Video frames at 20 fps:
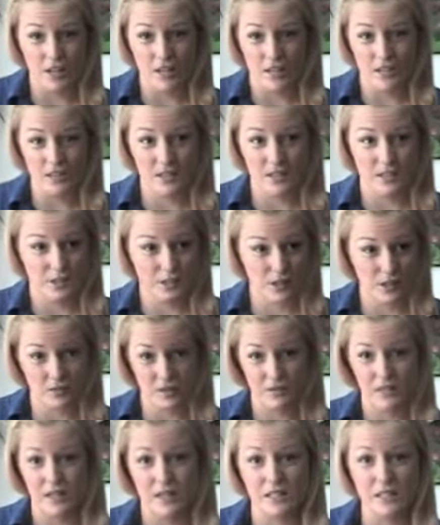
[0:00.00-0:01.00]
His English
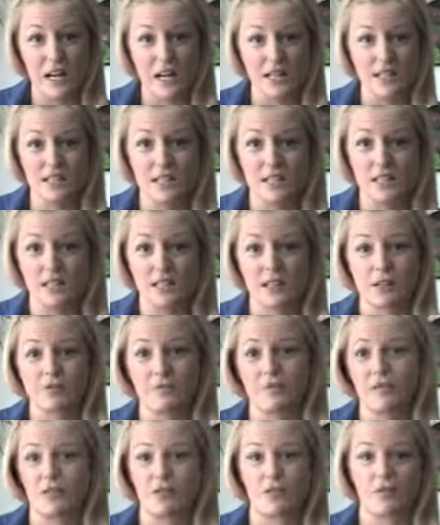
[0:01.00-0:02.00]
was fantastic. There
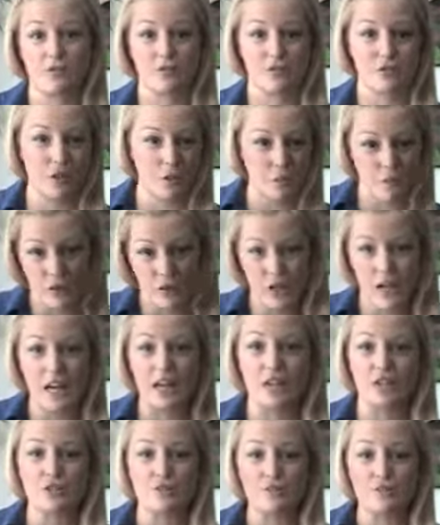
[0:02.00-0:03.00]
was no
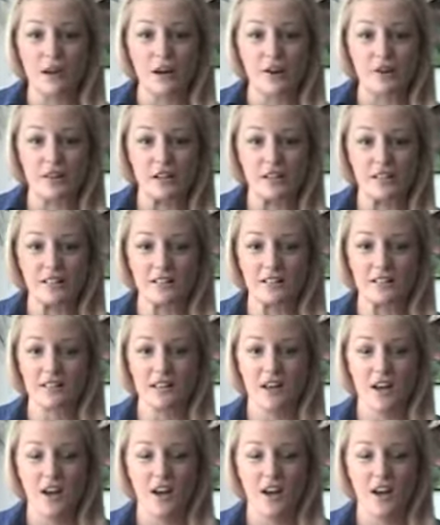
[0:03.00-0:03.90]
communication barriers.